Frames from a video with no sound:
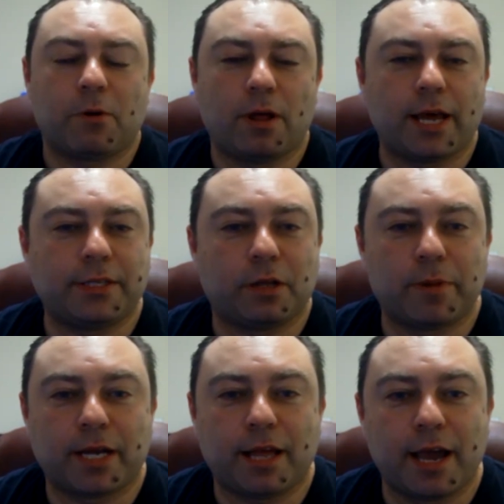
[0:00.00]
all I told
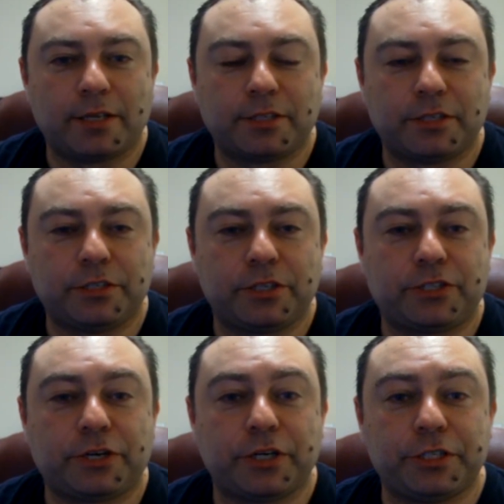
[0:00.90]
my clients is
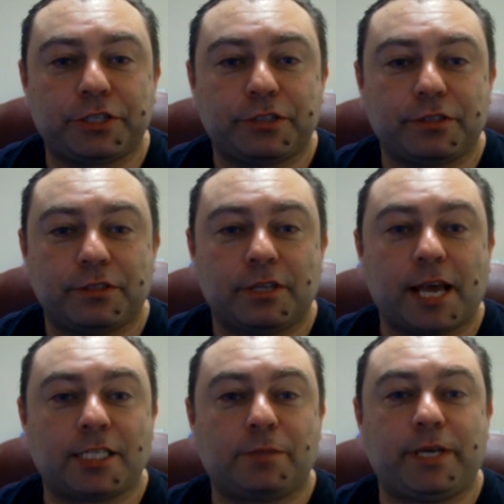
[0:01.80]
just search
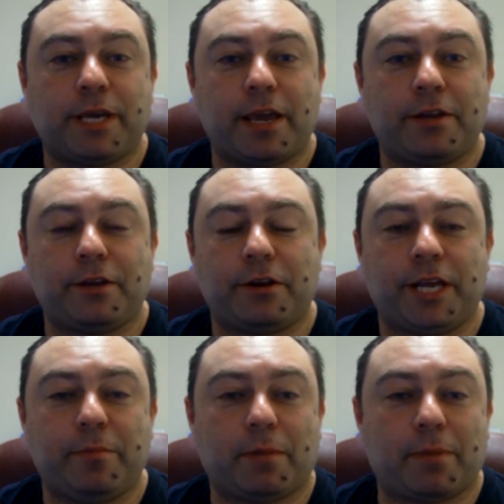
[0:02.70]
SBA in your
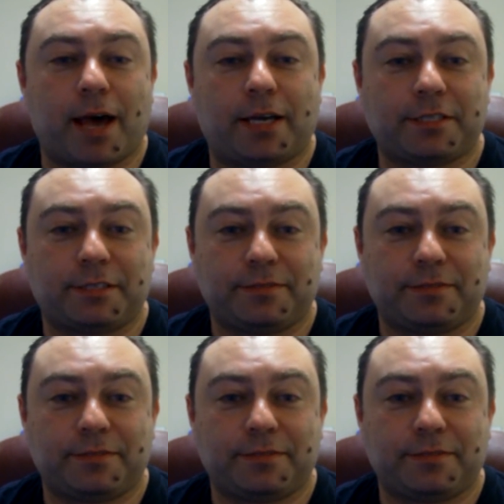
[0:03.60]
email box.